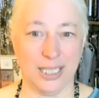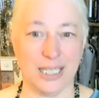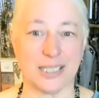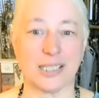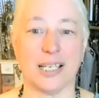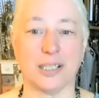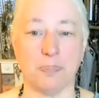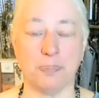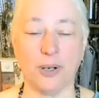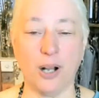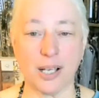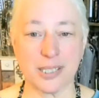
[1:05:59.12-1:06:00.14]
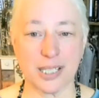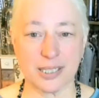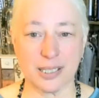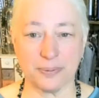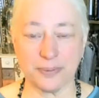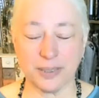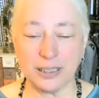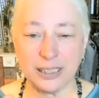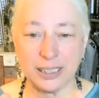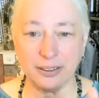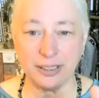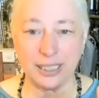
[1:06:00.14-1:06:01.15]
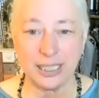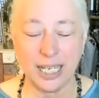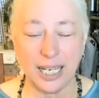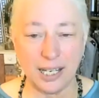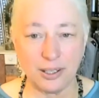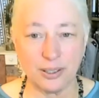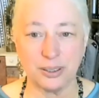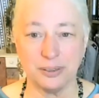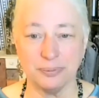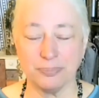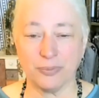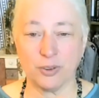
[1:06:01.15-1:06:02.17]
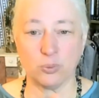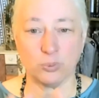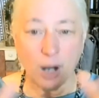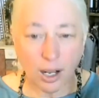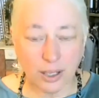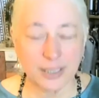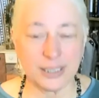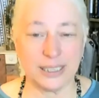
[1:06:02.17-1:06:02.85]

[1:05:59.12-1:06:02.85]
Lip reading: It's like a process of clearing out wrong